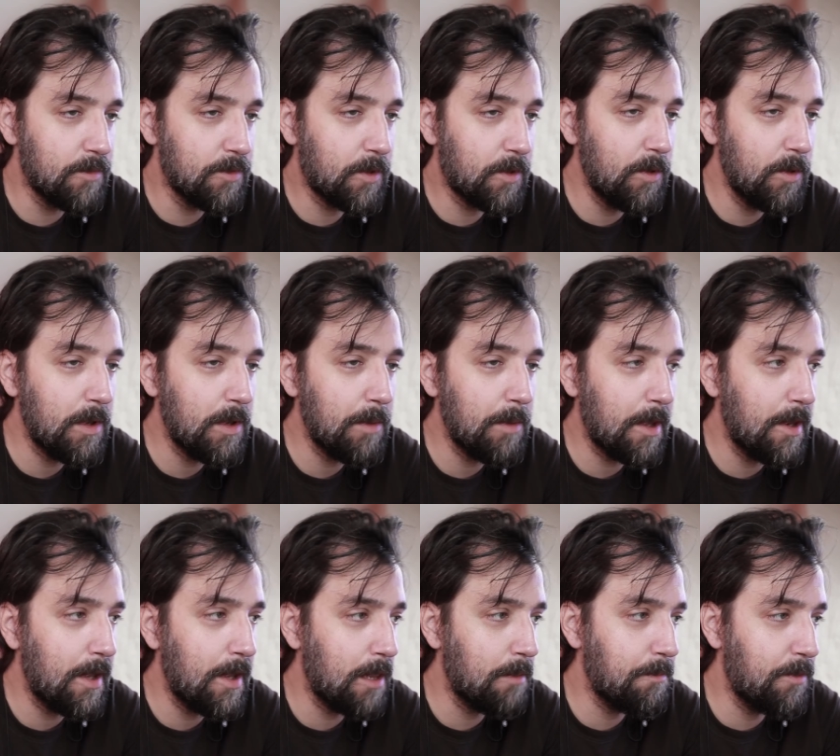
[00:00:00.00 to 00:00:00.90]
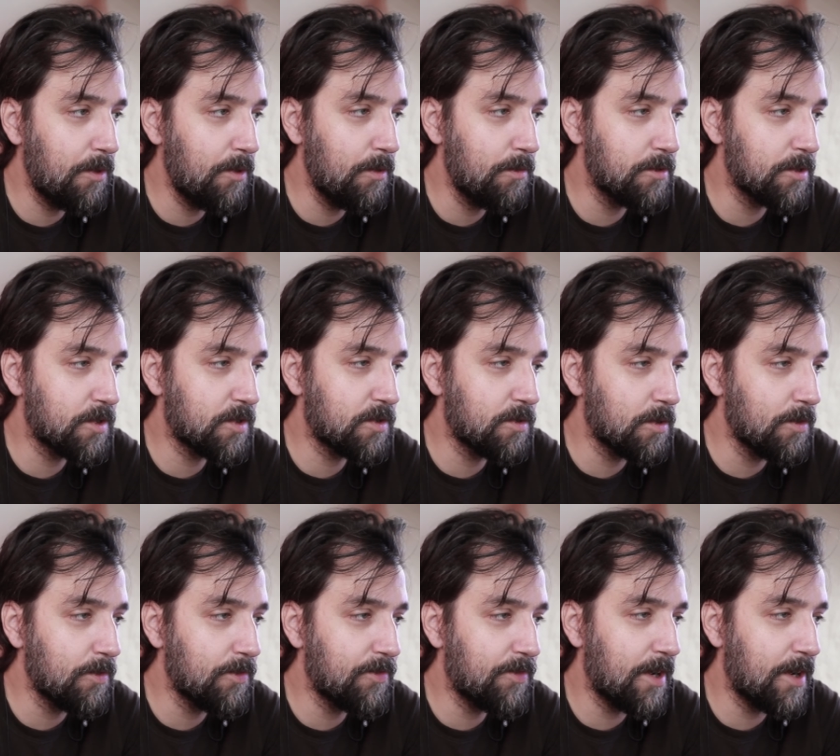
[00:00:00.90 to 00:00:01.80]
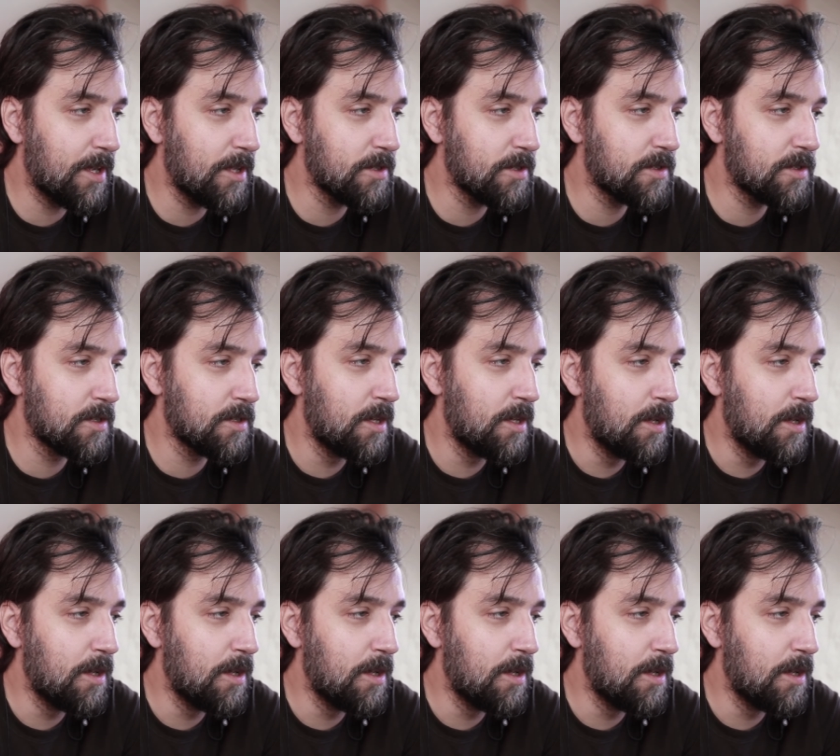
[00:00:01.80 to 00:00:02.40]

Q NAP can help you restore files